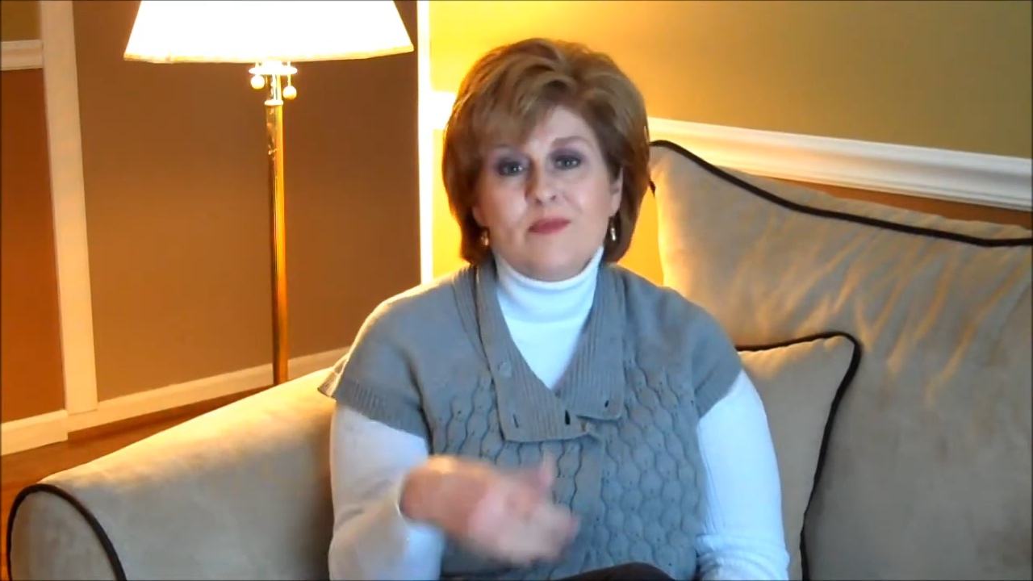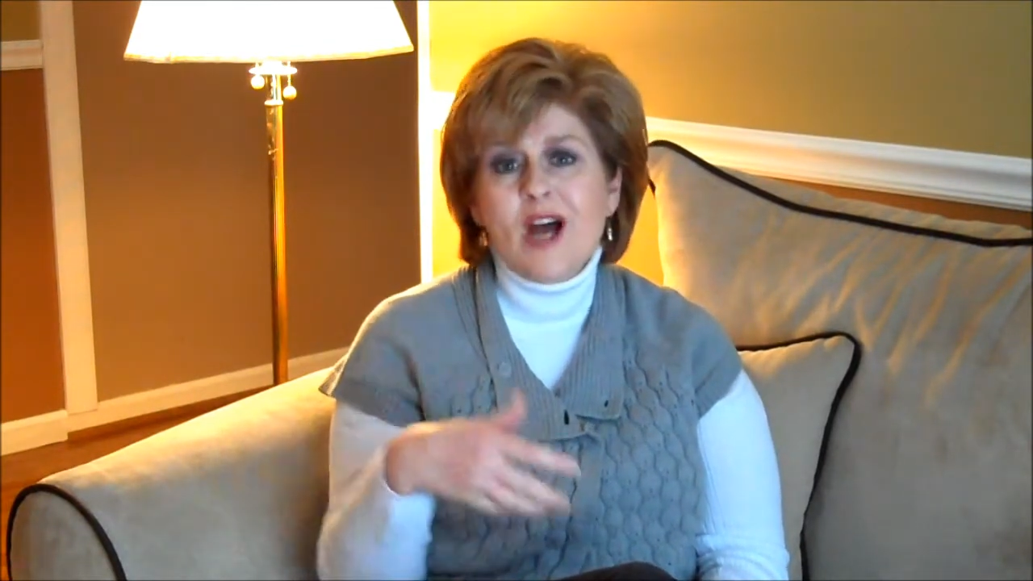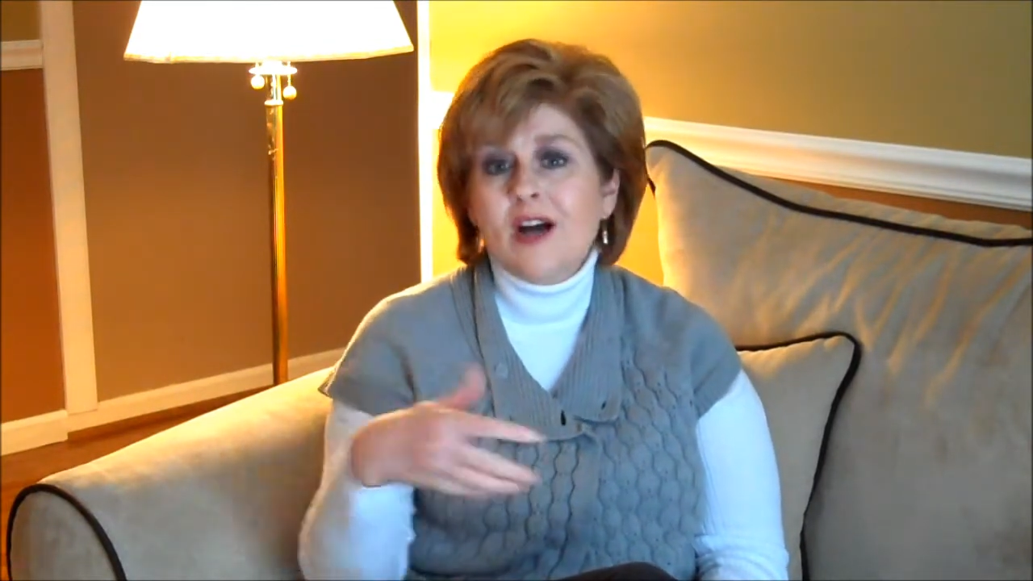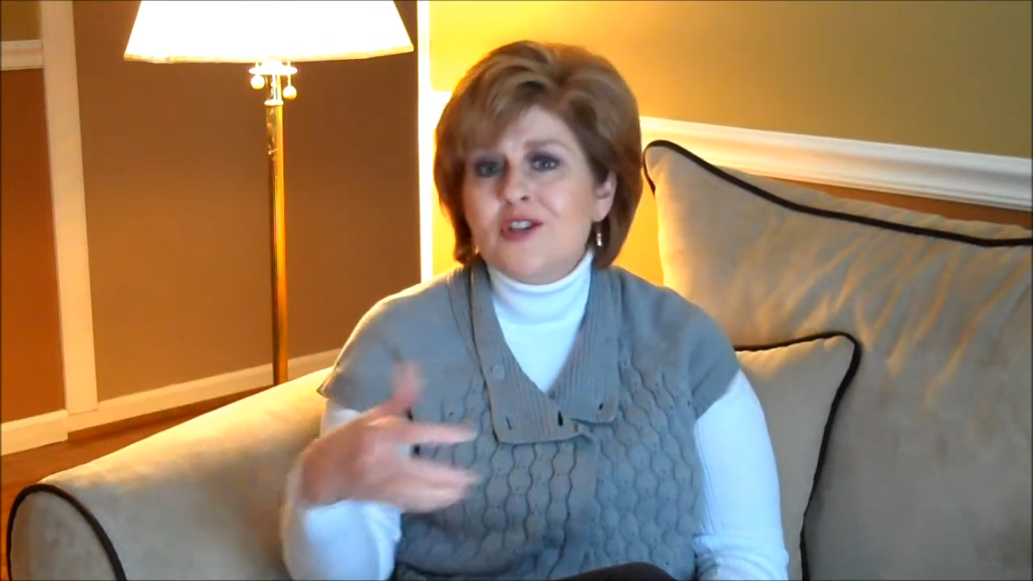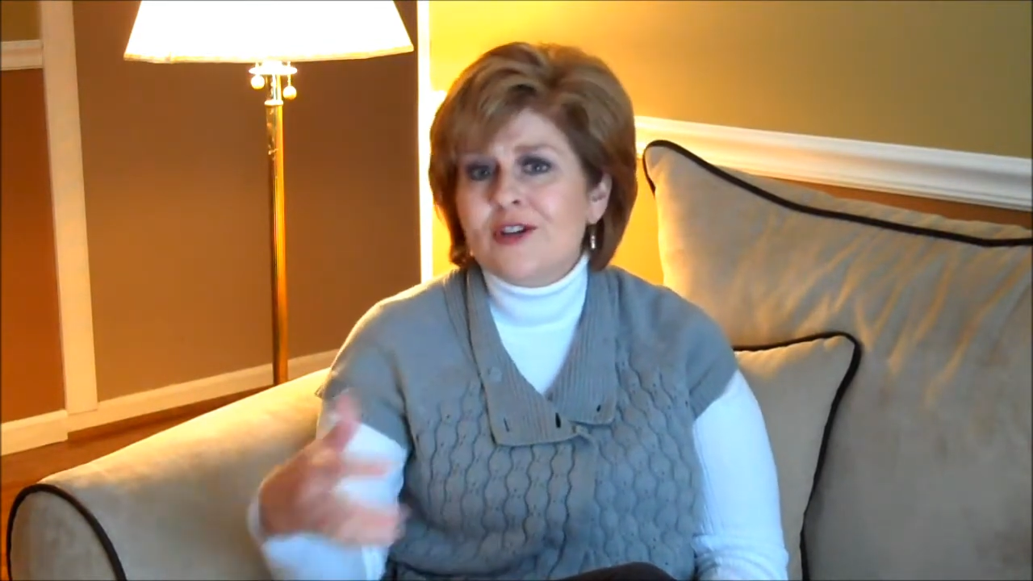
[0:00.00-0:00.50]

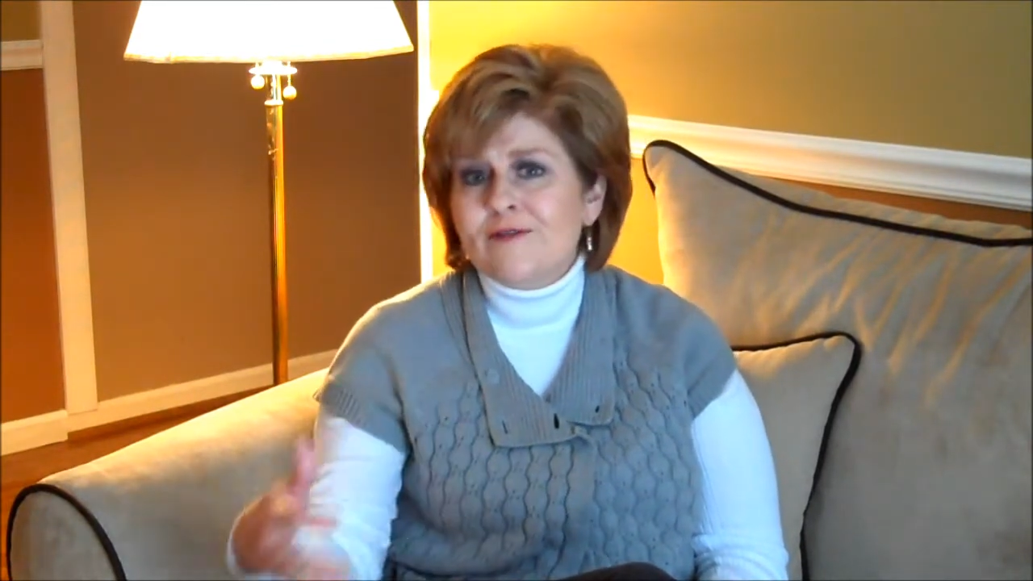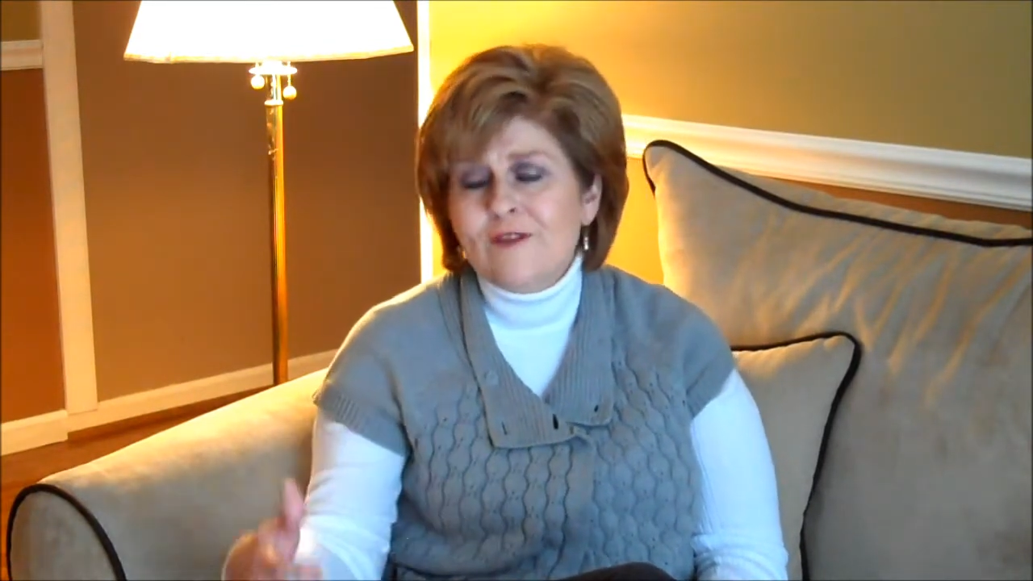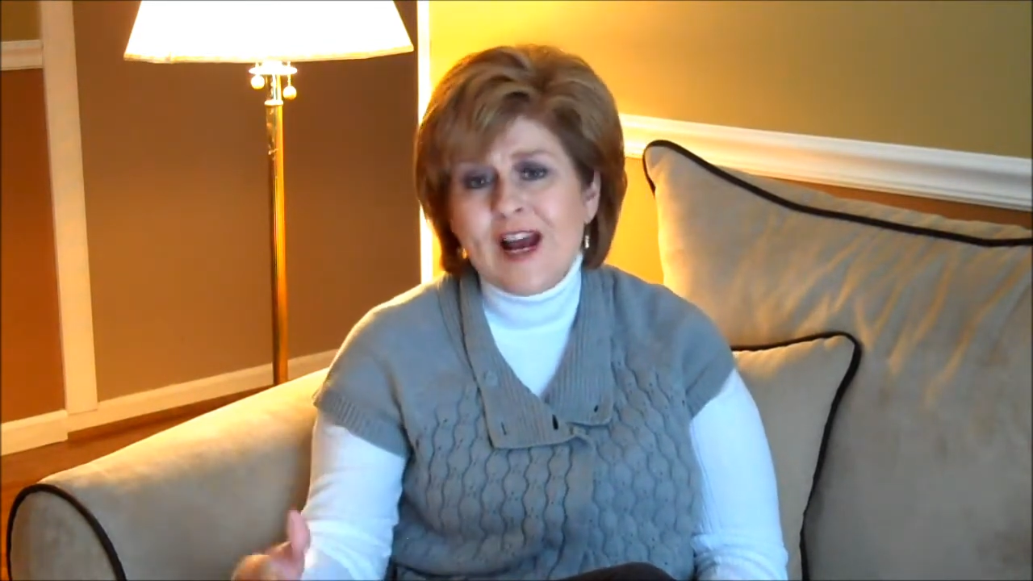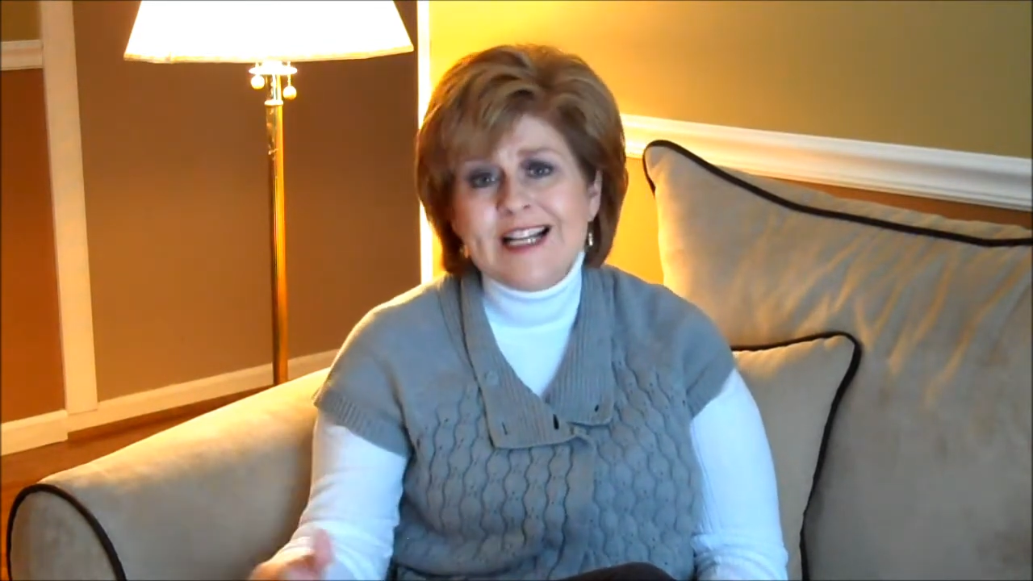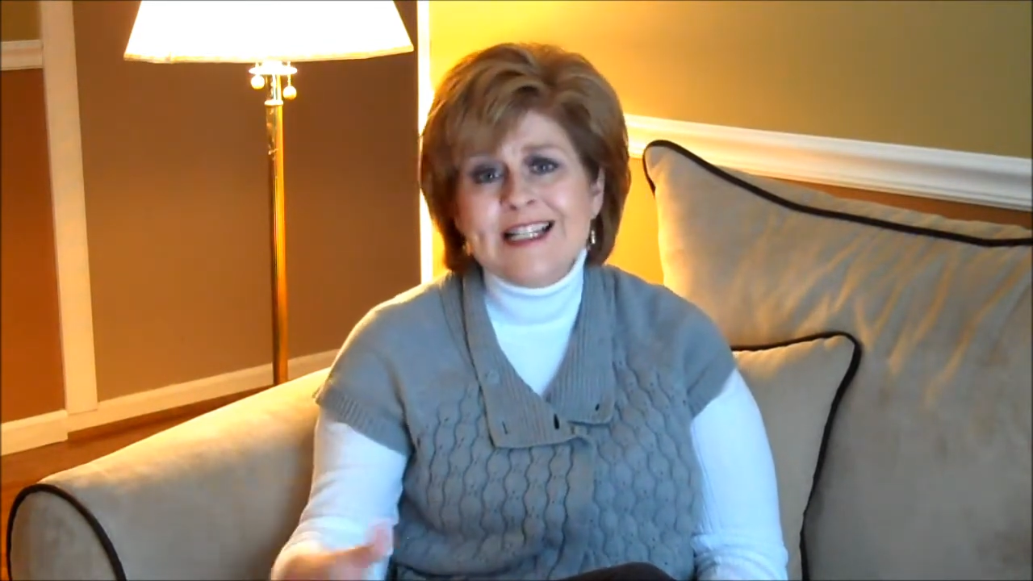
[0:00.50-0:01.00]
Talk to your
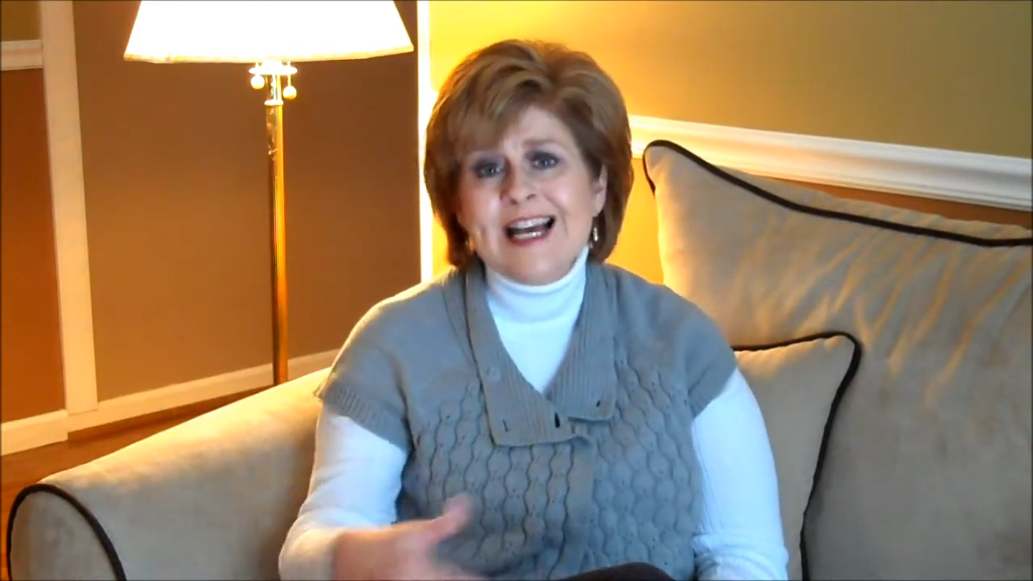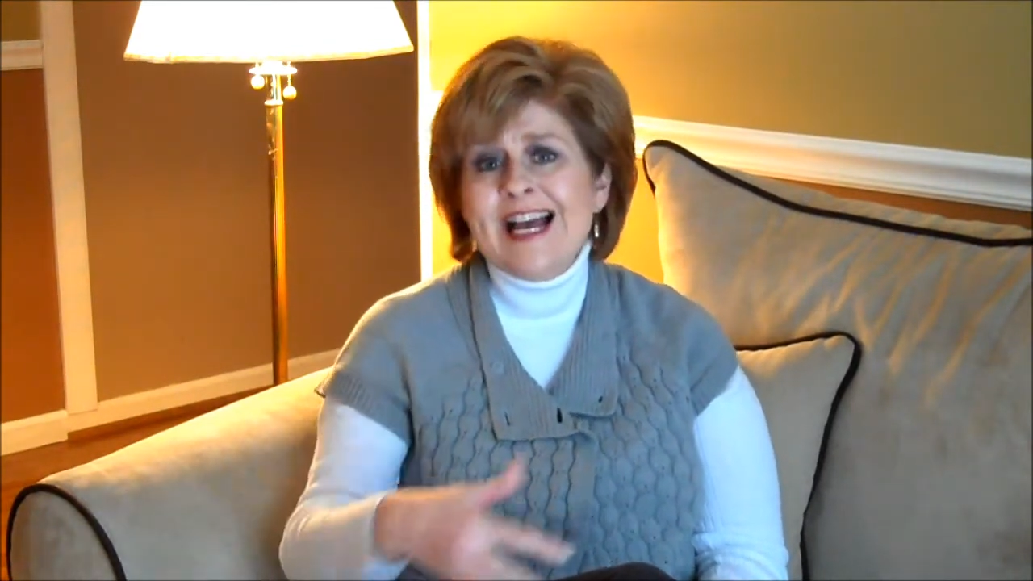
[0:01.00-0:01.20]
friends,